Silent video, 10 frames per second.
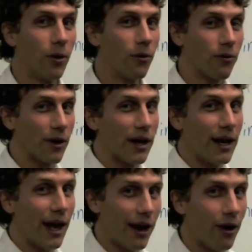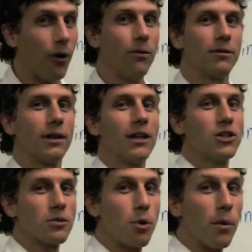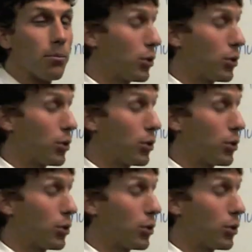For now, let's just put